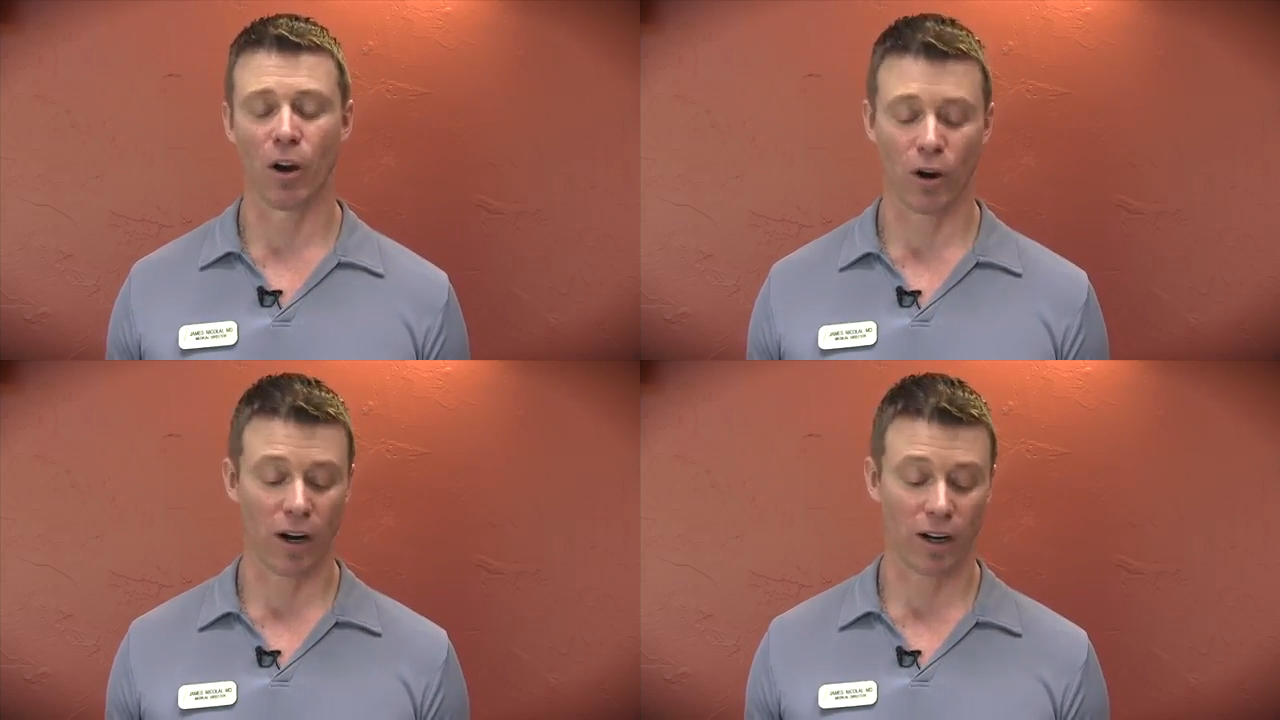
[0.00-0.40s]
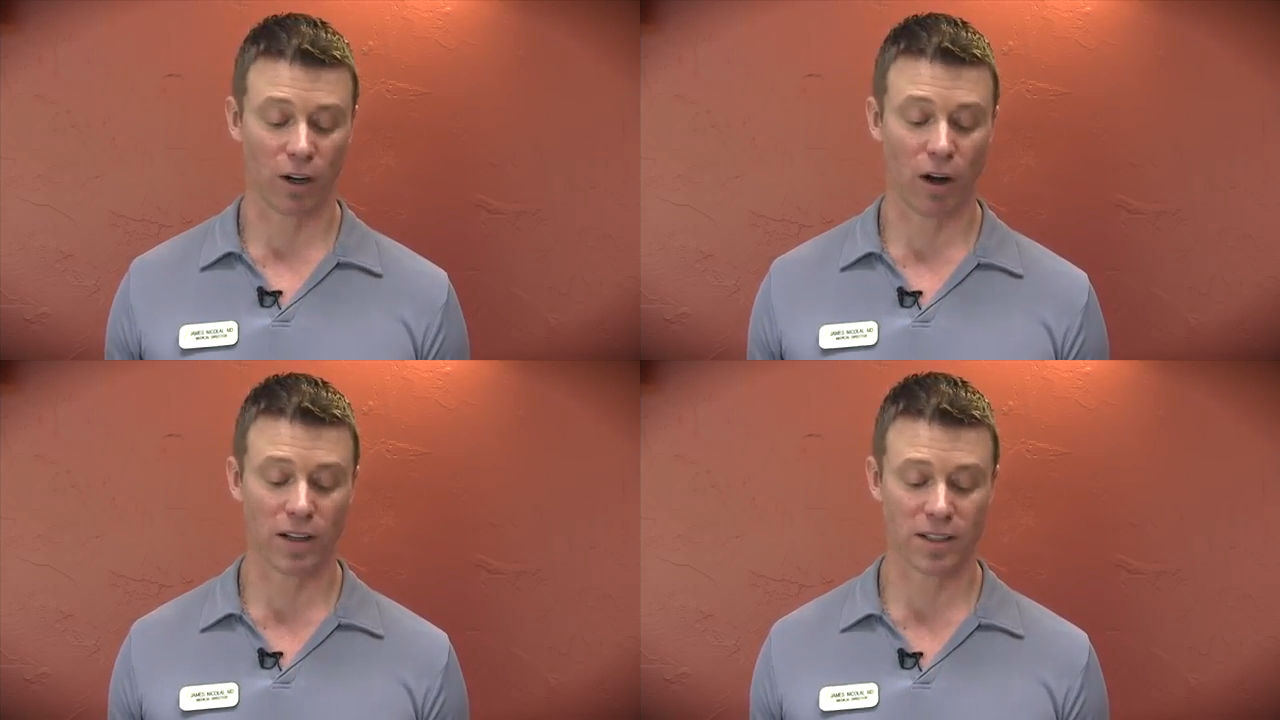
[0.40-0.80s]
or it
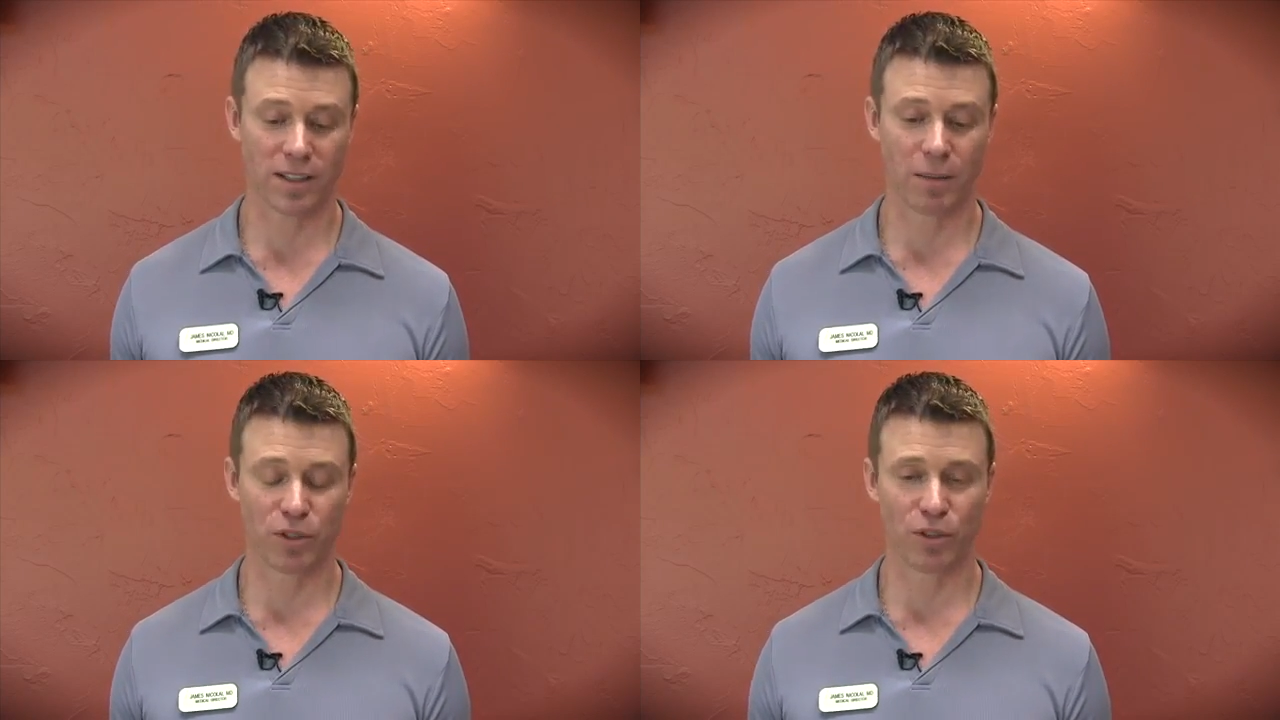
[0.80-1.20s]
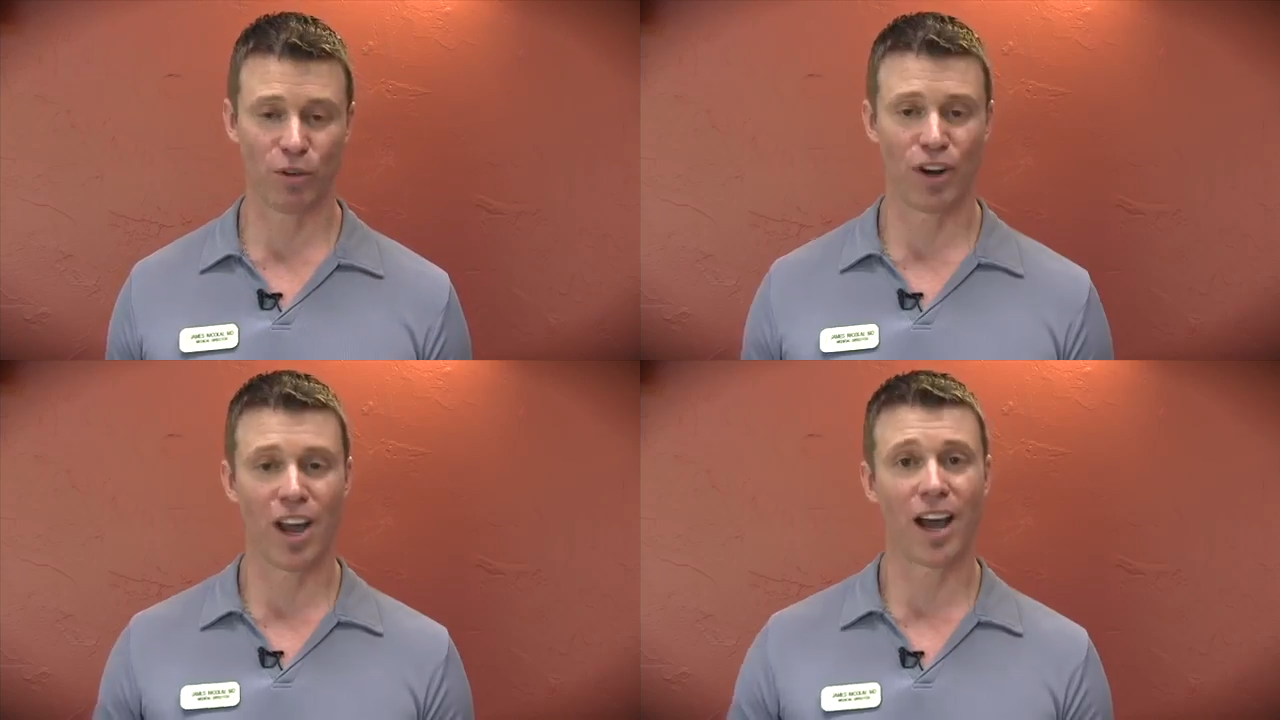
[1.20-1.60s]
causes them
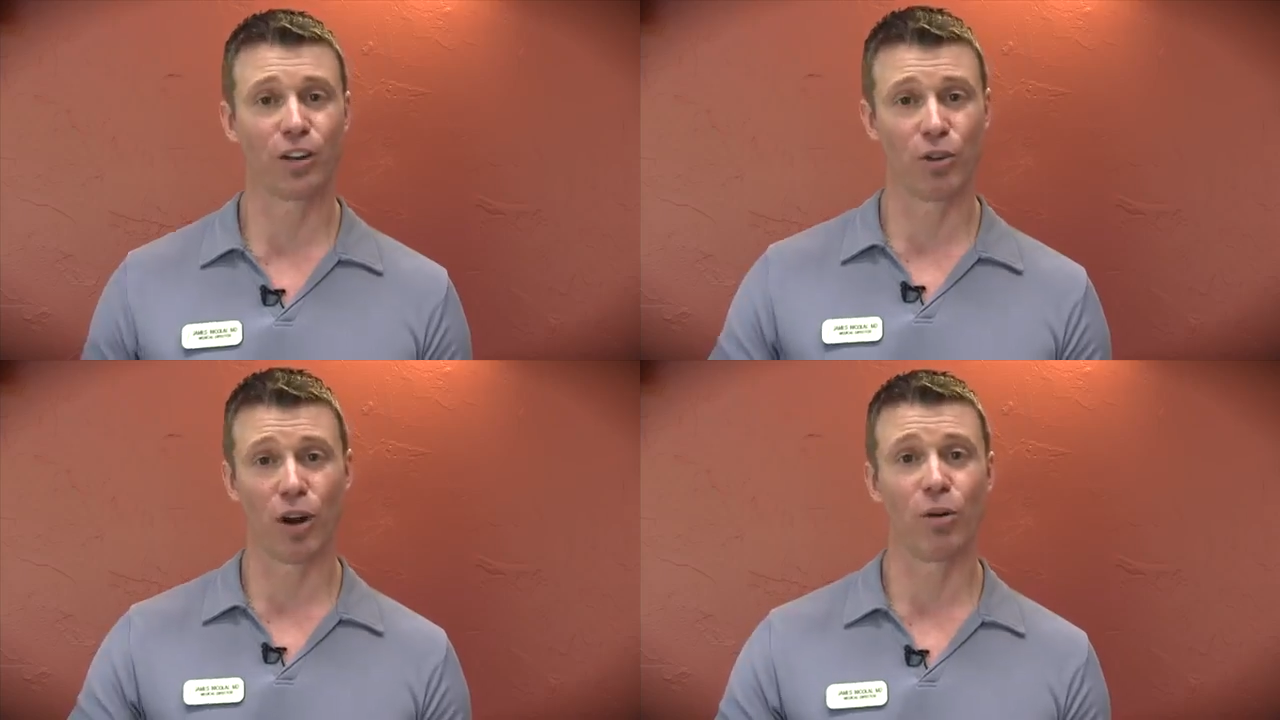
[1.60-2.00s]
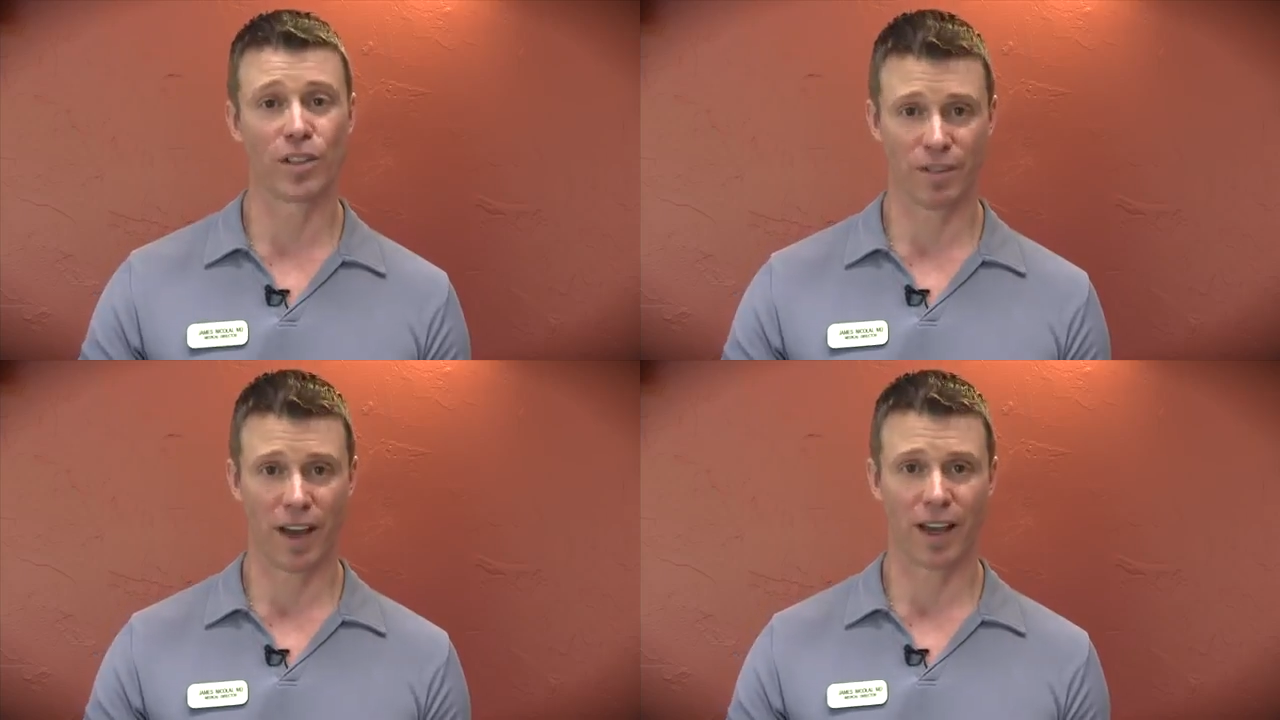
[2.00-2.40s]
to not grow
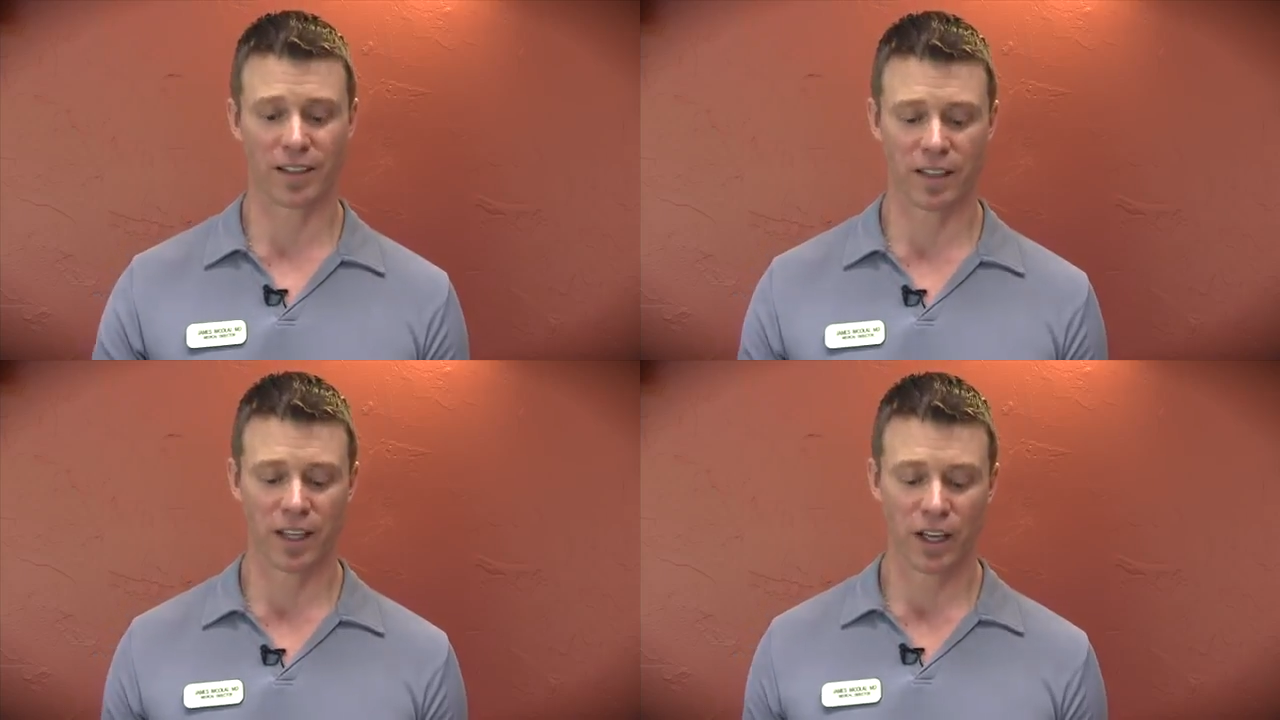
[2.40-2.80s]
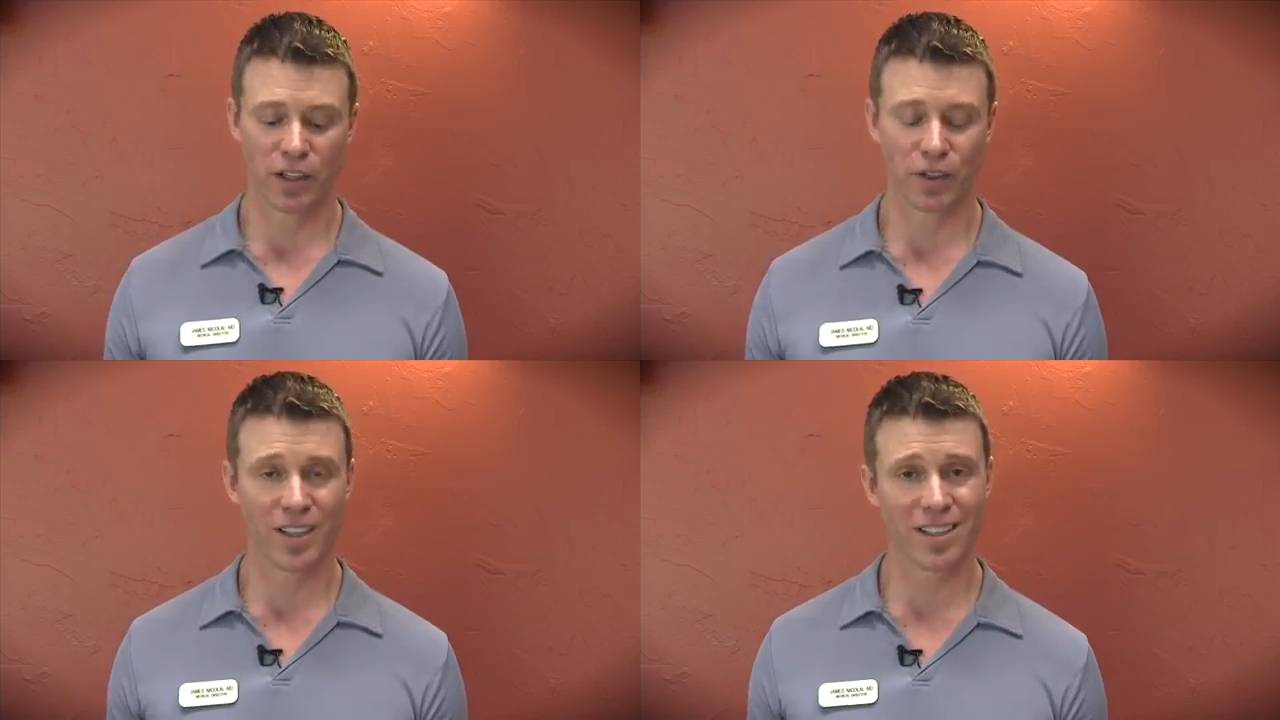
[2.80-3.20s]
as fast.
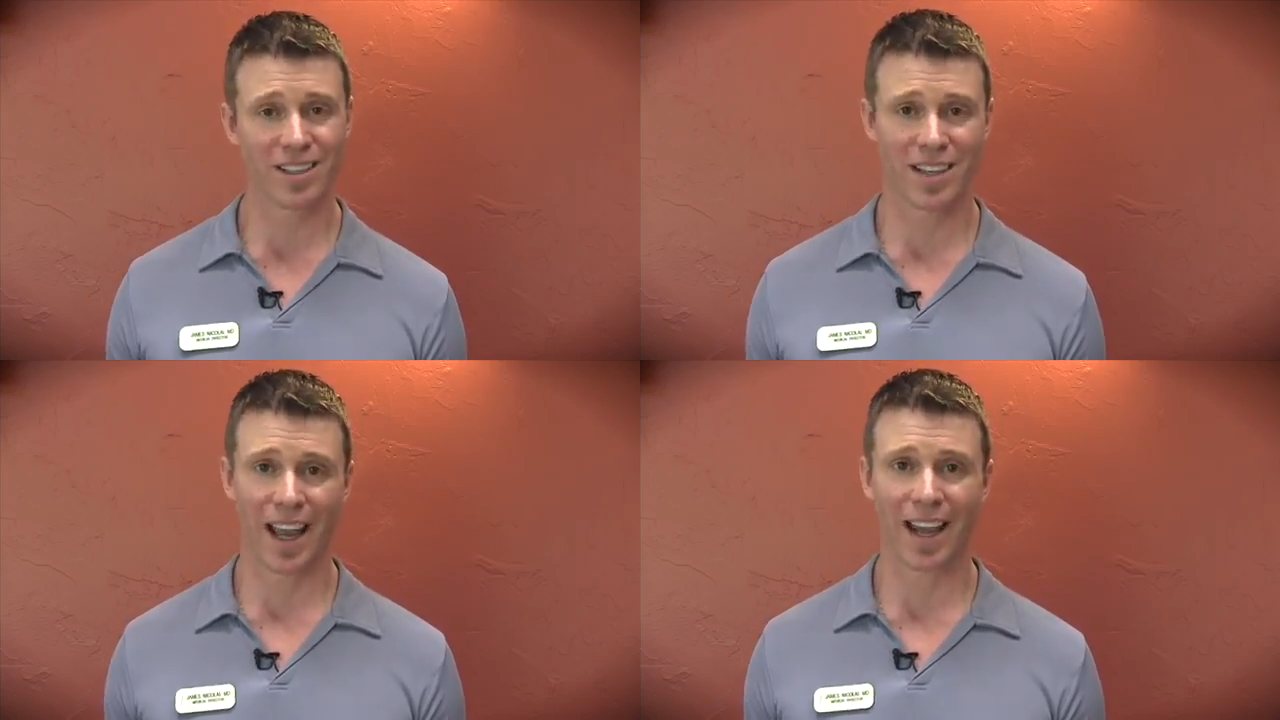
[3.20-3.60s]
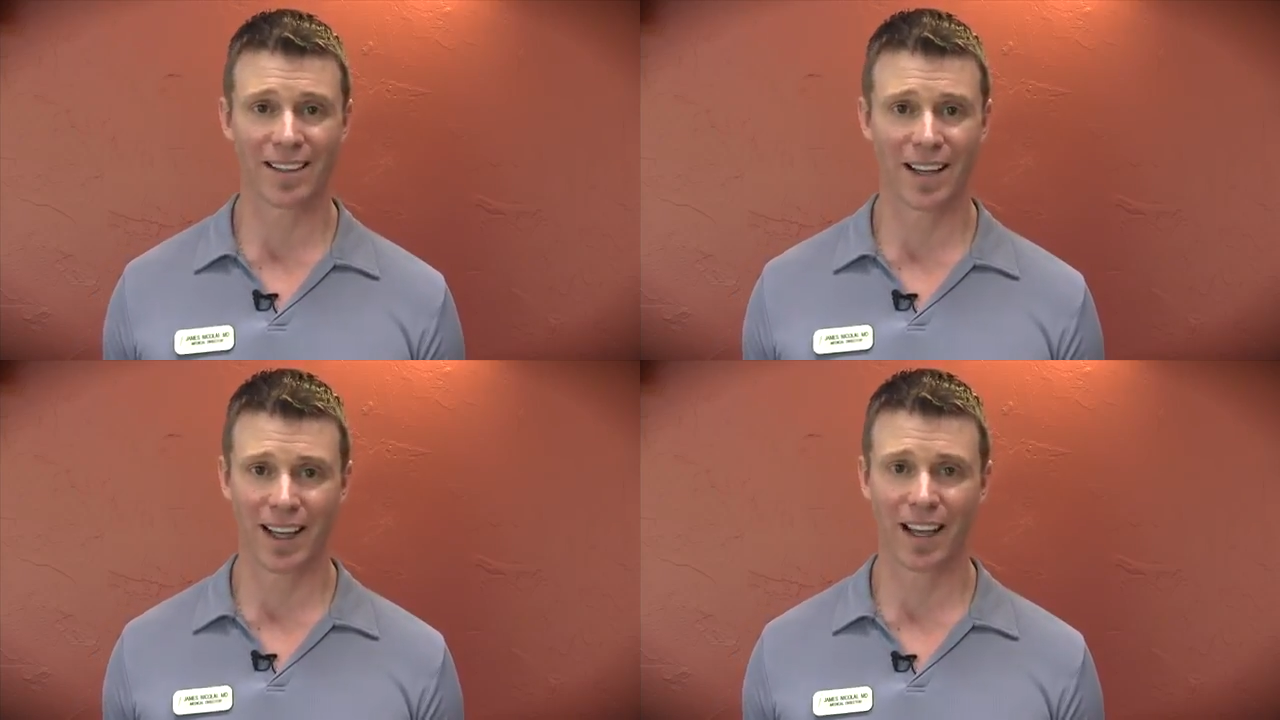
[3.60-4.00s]
So this is an
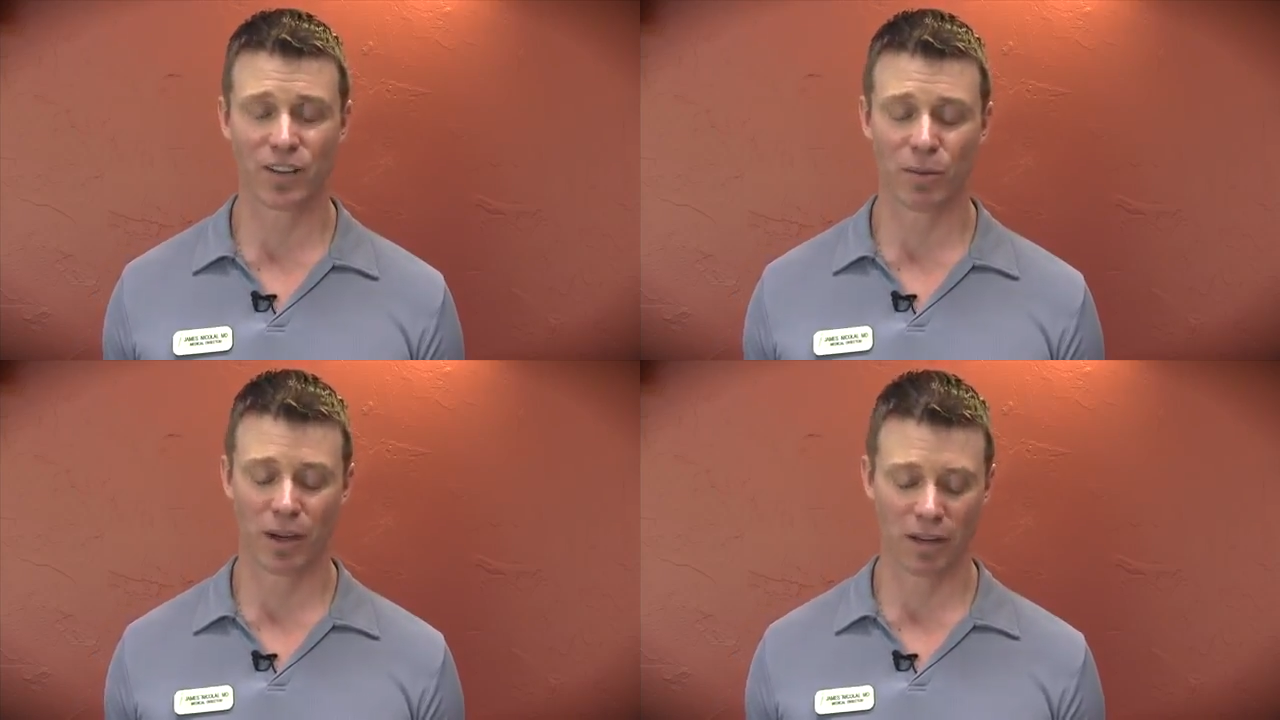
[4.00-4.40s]
anti-cancer